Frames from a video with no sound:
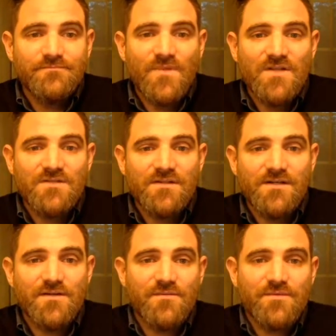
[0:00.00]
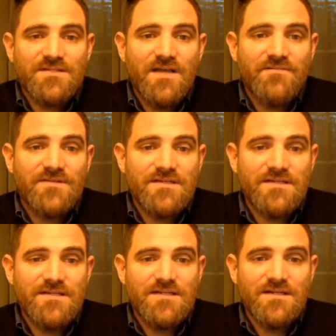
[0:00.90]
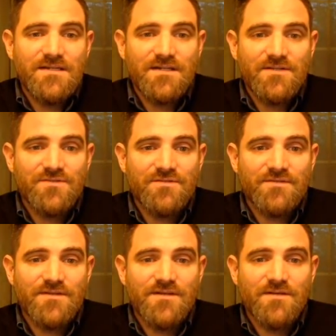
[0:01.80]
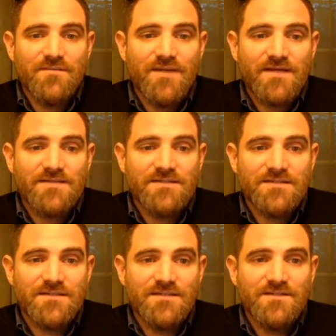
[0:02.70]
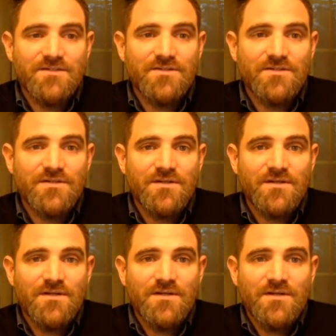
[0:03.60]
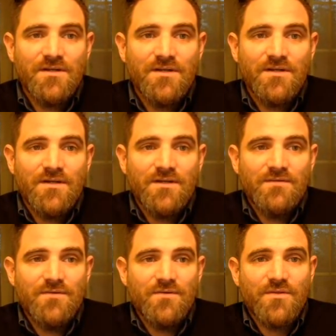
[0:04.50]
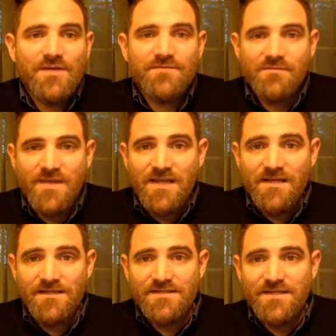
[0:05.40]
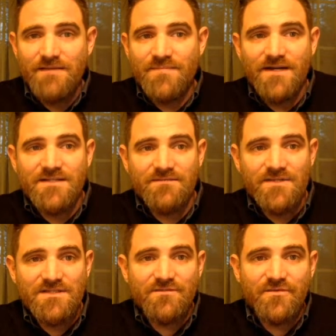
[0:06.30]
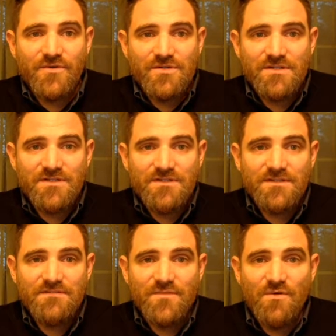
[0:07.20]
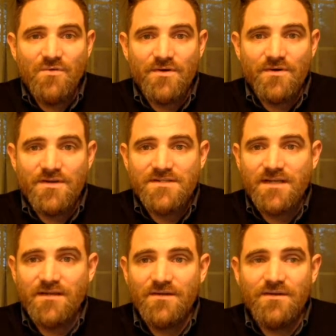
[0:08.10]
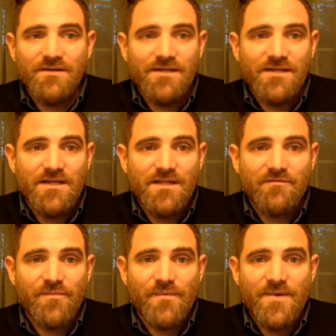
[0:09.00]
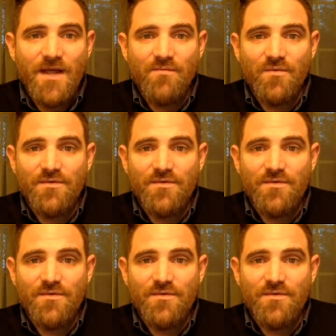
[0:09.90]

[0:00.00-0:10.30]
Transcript: So then I go to 370, and it has sort of a longer passage. No thoughts remain in the dead minds of these unfortunates. No ordinary psychic could glean anything from them now, but with